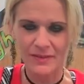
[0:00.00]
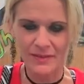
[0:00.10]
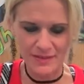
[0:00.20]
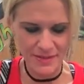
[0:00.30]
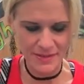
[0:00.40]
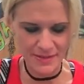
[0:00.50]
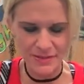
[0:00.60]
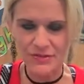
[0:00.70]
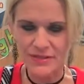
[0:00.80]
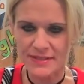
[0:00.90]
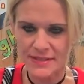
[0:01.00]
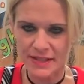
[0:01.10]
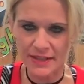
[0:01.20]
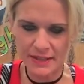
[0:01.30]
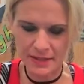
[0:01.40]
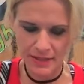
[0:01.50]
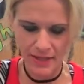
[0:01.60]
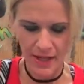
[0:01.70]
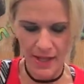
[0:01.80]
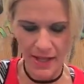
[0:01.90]
This is interesting.
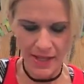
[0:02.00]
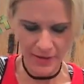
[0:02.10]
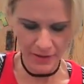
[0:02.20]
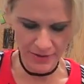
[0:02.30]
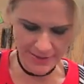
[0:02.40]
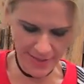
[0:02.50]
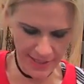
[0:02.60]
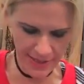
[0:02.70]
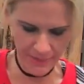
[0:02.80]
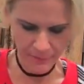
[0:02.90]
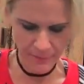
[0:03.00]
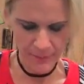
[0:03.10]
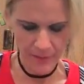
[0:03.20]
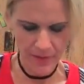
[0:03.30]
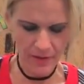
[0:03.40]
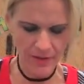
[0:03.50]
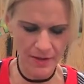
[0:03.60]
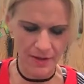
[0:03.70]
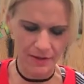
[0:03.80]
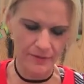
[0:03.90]
It looks like,
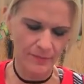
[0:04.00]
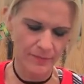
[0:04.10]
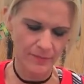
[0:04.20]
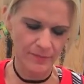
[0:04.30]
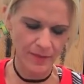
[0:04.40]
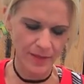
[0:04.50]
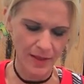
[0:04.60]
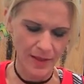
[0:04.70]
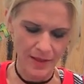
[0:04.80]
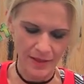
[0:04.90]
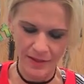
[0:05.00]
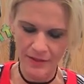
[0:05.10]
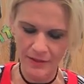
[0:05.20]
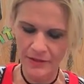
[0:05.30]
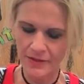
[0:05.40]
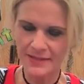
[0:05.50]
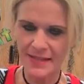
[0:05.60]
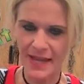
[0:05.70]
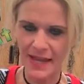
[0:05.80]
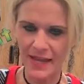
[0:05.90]
huh, it looks
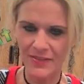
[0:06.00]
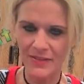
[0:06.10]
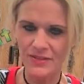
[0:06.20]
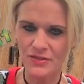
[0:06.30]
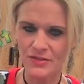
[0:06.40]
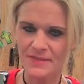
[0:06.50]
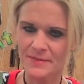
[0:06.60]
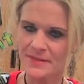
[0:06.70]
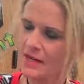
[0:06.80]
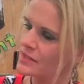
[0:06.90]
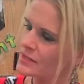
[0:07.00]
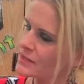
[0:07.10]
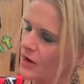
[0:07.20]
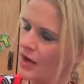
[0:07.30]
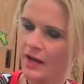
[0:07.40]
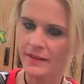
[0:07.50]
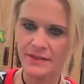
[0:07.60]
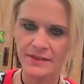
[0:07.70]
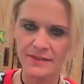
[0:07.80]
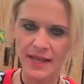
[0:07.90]
like these Christmas cards are all
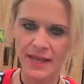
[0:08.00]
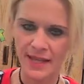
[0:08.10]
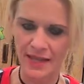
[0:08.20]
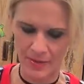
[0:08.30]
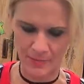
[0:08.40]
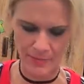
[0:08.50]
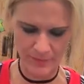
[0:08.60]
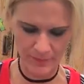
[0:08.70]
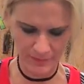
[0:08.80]
the same.